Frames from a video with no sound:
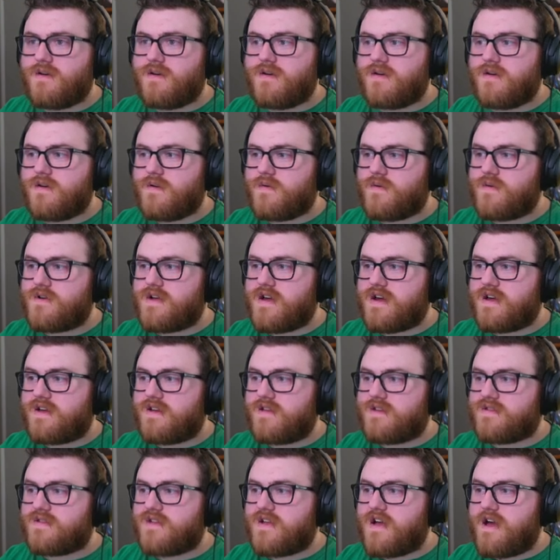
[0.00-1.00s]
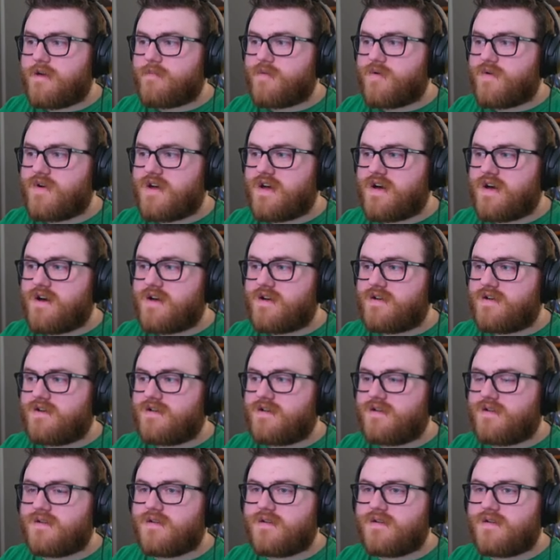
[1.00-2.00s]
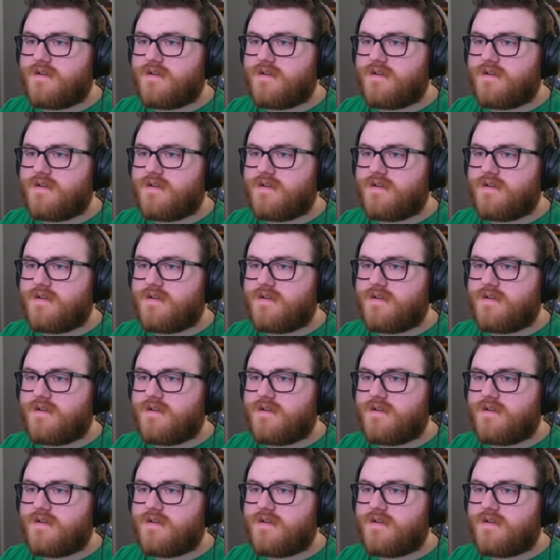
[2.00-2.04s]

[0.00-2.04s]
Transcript: We're not gonna stop around oh, and... and